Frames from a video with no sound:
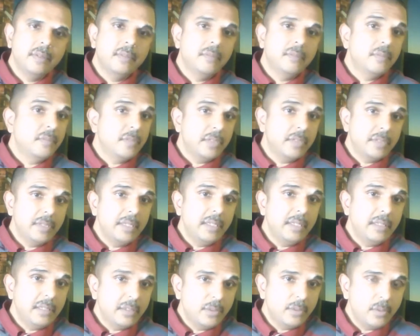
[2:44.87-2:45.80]
the city
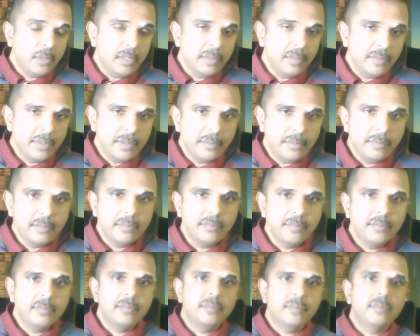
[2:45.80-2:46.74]
that you live in,
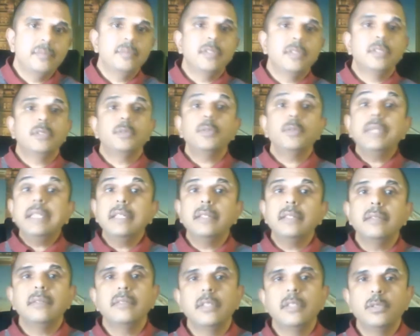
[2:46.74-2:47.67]
the street
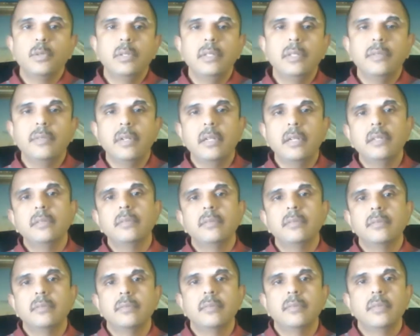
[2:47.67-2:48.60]
that you live on,
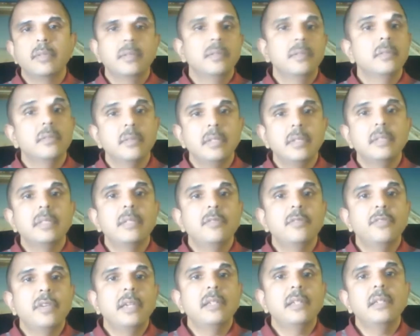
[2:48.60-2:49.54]
and then
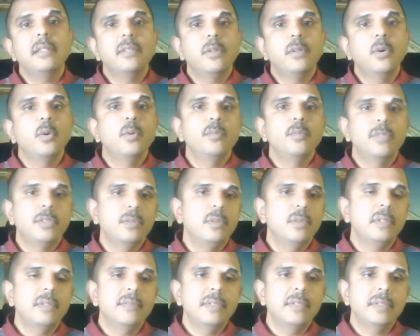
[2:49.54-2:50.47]
finally the home that you
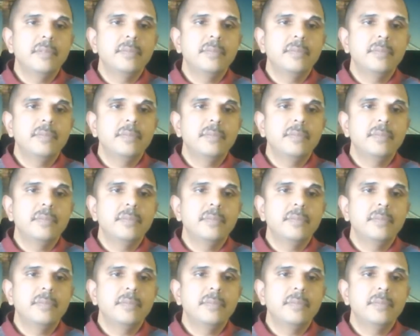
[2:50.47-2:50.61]
live in.